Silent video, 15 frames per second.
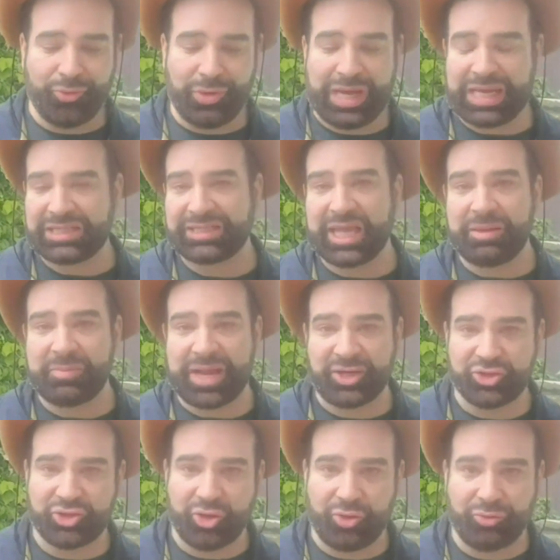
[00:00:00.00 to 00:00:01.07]
last time I
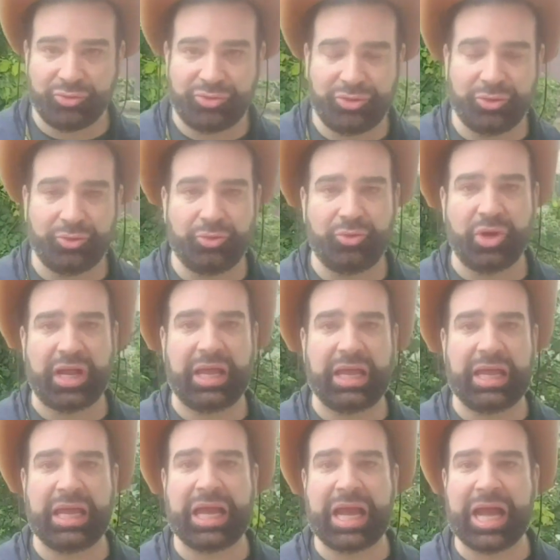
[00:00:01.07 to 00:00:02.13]
showed you
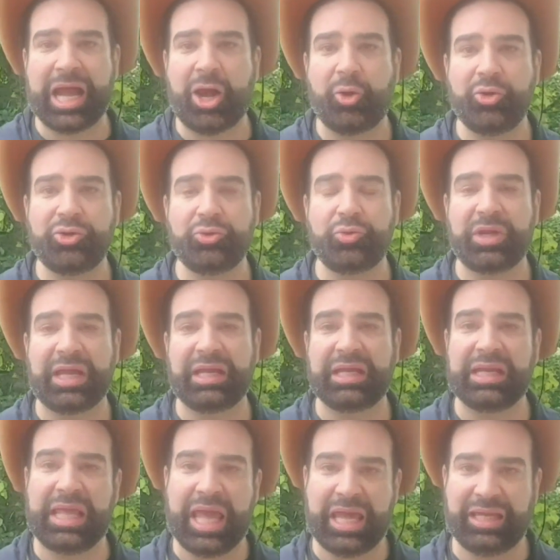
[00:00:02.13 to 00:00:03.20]
how you can
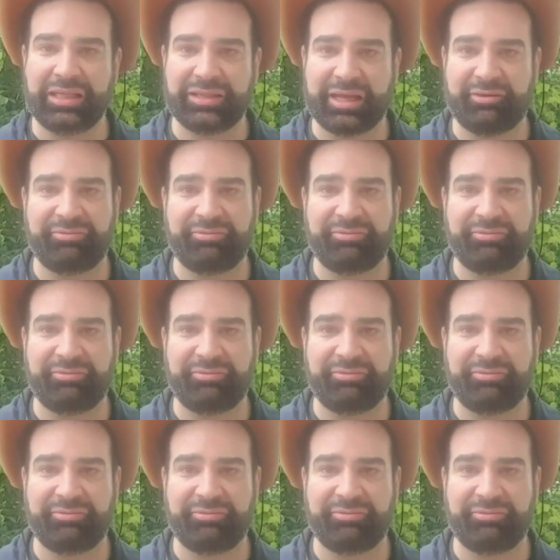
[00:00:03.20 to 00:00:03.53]
create a